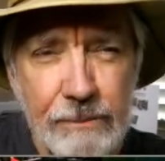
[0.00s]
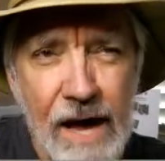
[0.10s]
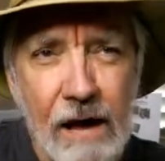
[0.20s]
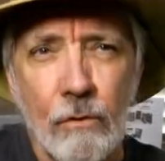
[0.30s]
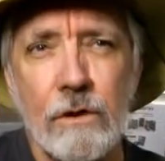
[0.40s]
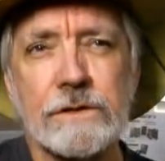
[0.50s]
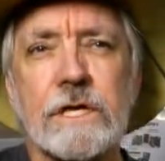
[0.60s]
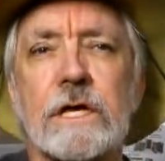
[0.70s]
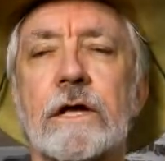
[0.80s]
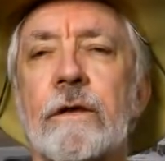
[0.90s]
backwards.
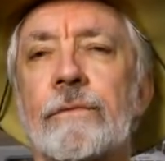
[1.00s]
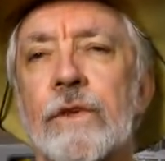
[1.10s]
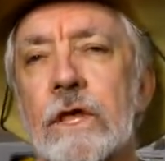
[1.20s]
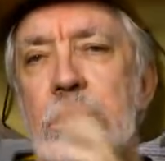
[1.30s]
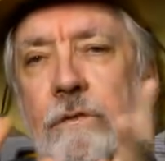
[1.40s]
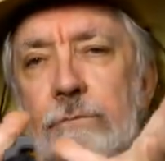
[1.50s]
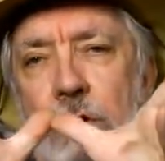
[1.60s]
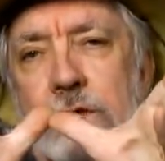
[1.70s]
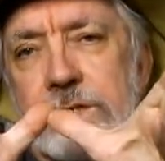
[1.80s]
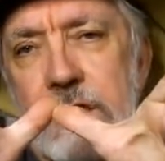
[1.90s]
The
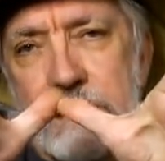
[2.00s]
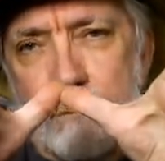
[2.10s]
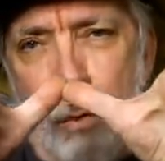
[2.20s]
bird's nest